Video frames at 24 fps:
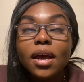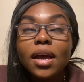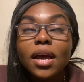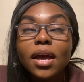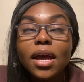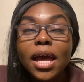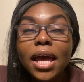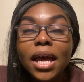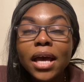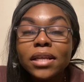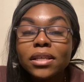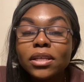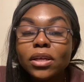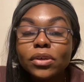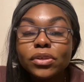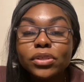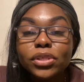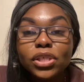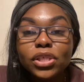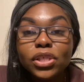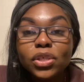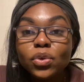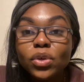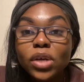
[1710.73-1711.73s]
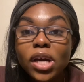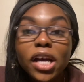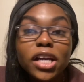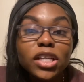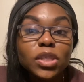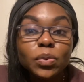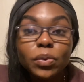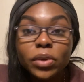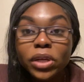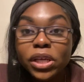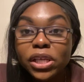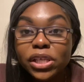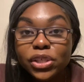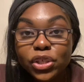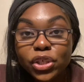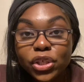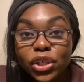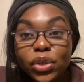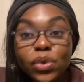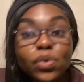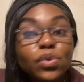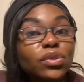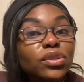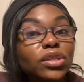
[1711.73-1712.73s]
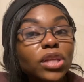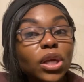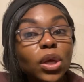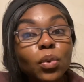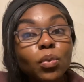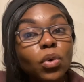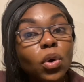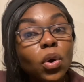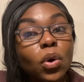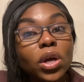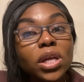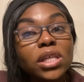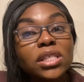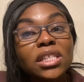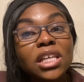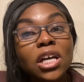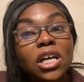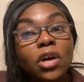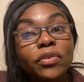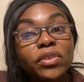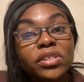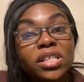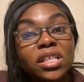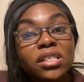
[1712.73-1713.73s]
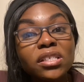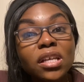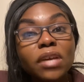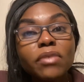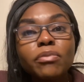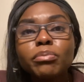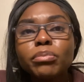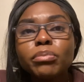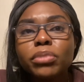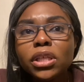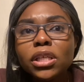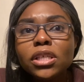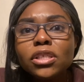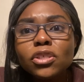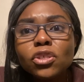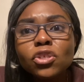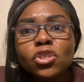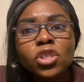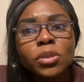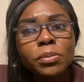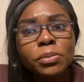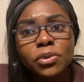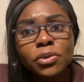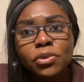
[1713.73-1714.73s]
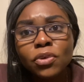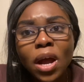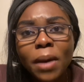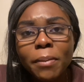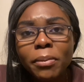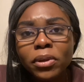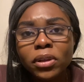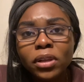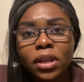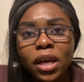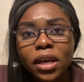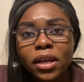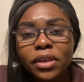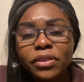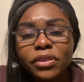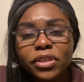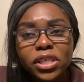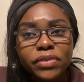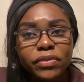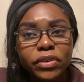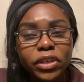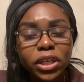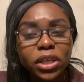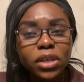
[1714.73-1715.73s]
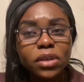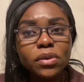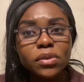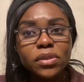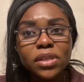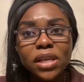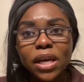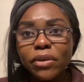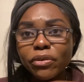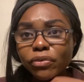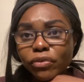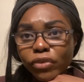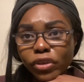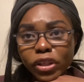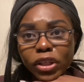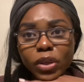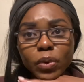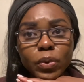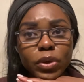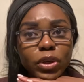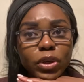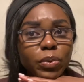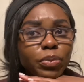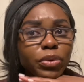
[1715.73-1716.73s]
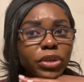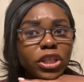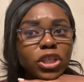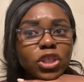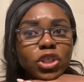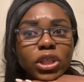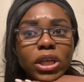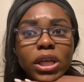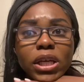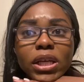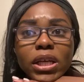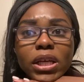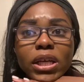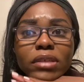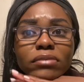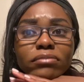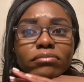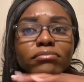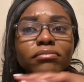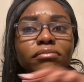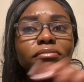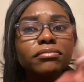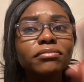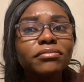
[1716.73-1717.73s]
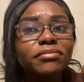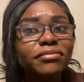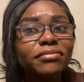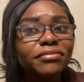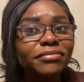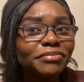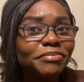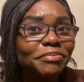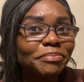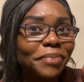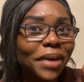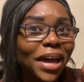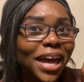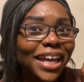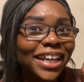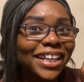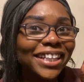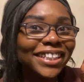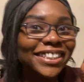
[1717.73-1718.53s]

And I'll see you guys when I see you. Stay woke and stay healthy, stay safe. Please do subscribe and like these videos. I really would appreciate it. Bye.